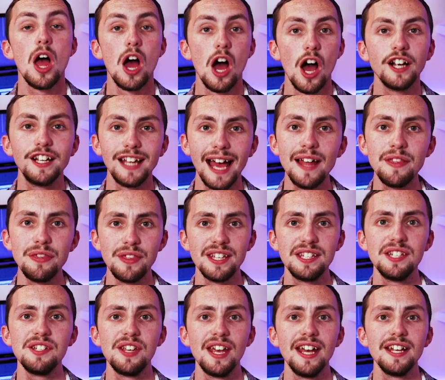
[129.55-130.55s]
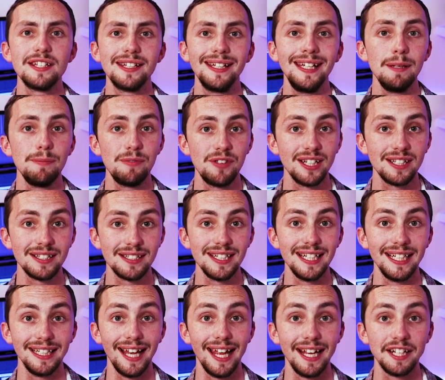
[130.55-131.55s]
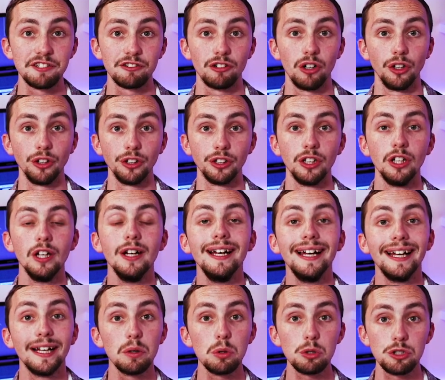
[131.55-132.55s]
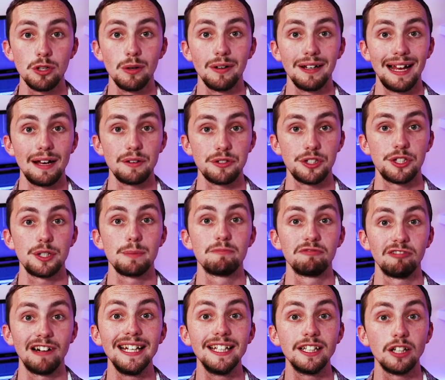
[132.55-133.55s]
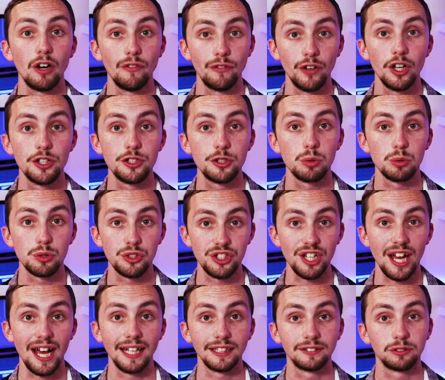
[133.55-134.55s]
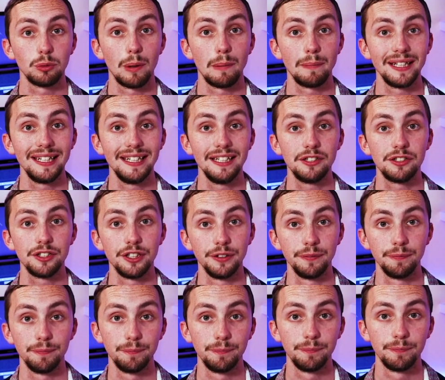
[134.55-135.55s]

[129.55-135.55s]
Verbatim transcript: Again, this is here to keep things neat later on. It also allows us to break our vertical stacks for when we need to.